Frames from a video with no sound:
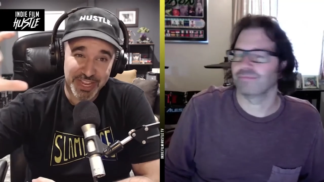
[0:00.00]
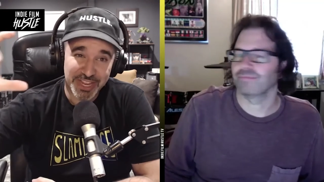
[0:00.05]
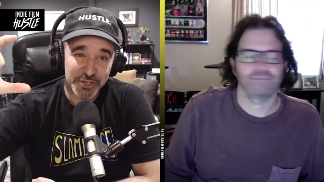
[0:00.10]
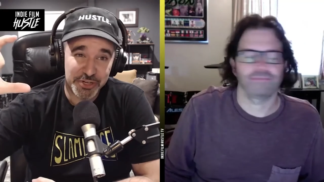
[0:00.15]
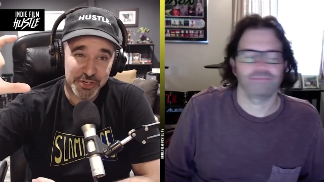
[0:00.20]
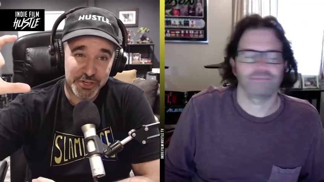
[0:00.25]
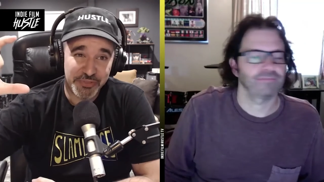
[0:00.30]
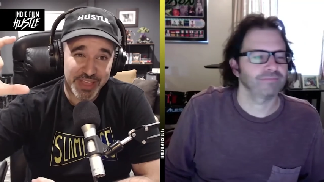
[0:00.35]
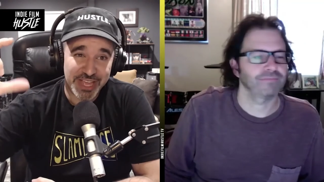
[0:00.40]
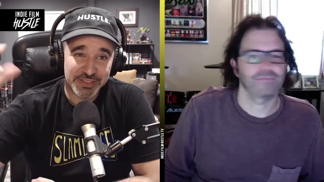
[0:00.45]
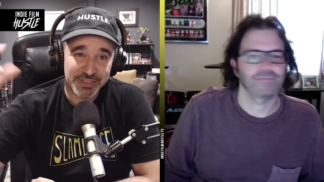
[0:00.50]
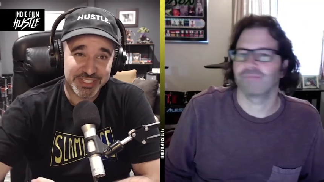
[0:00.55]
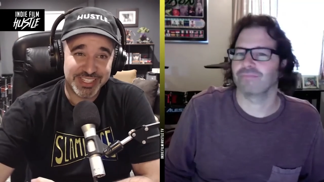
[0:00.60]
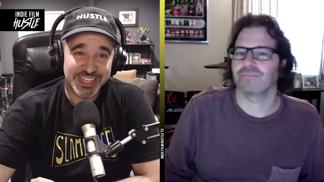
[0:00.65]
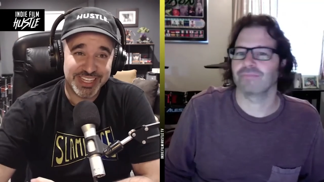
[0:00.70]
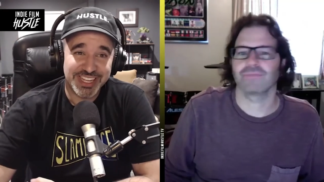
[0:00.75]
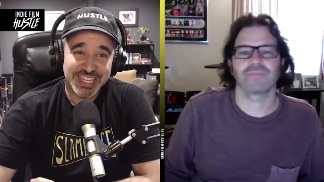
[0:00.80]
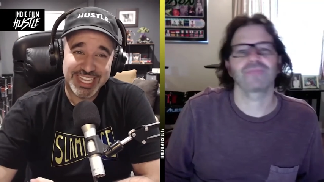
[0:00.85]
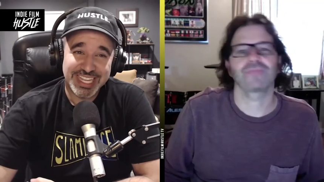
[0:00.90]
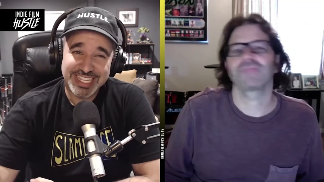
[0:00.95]
Speaker 1: hundred
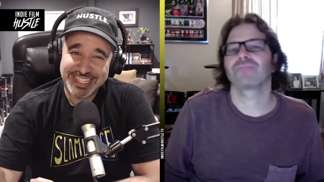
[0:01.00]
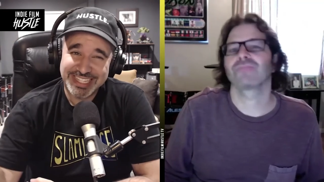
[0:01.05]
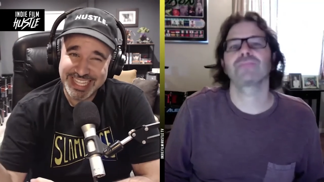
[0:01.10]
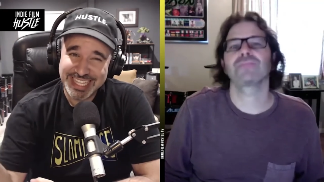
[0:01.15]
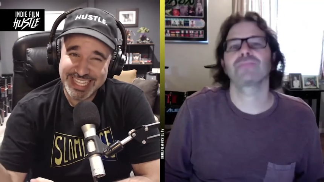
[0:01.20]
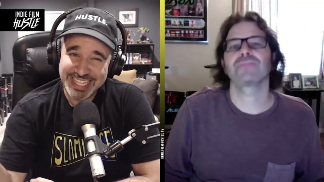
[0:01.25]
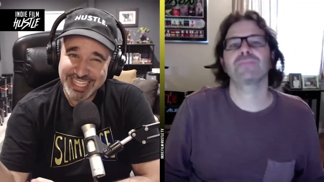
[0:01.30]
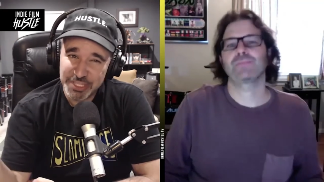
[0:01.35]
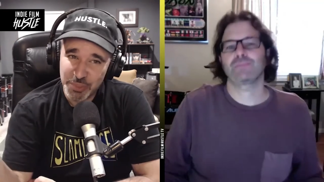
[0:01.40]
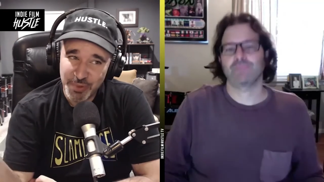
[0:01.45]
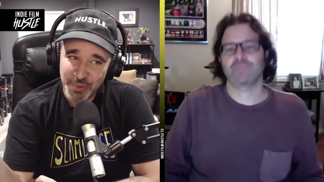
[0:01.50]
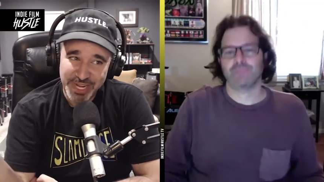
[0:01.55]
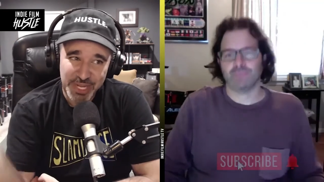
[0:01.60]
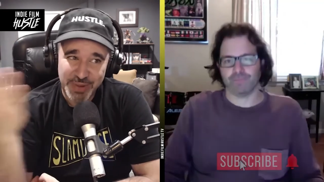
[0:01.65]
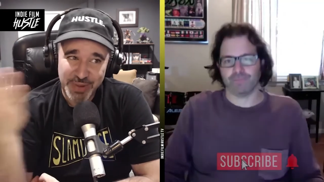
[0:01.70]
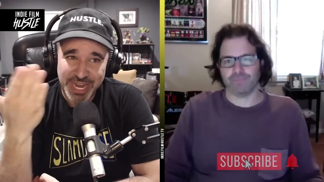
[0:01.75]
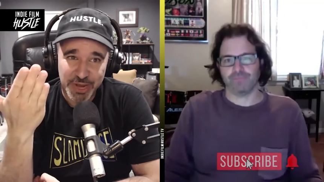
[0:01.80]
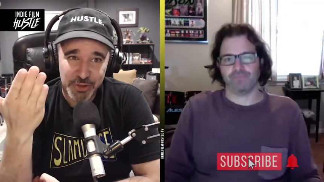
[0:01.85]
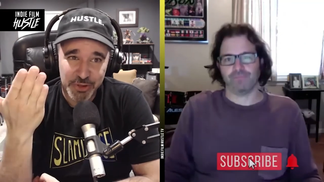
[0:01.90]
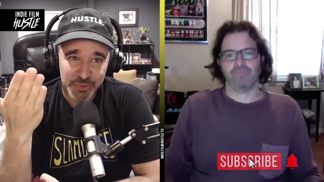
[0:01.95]
thousand, that twenty
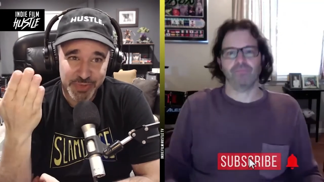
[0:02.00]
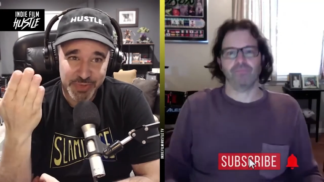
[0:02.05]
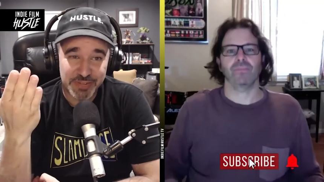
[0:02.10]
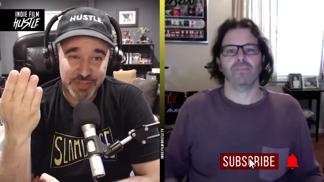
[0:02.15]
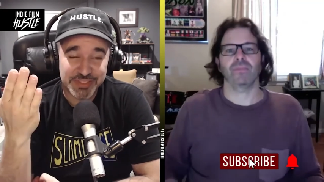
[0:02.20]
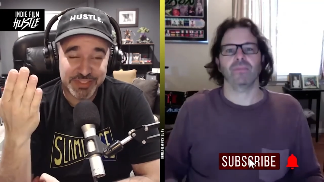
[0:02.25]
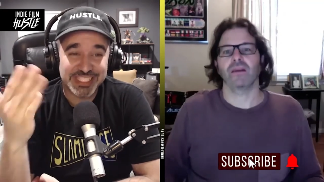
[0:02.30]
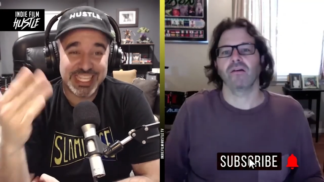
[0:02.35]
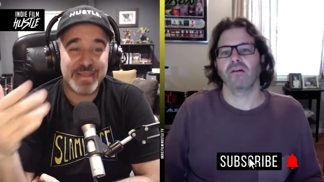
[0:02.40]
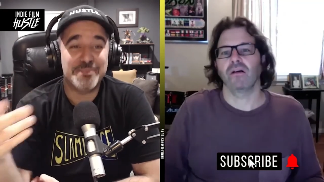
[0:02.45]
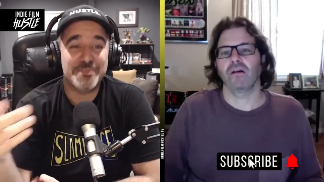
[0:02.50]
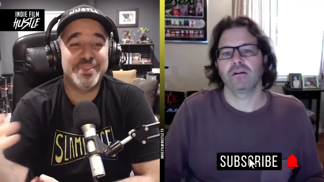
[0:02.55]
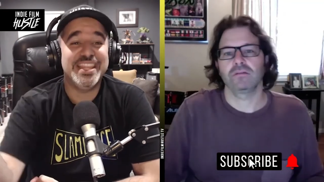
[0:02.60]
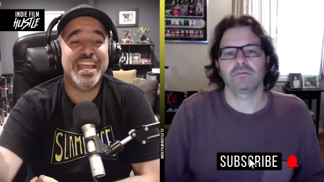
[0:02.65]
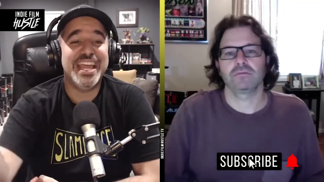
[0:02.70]
grand goes right off the top.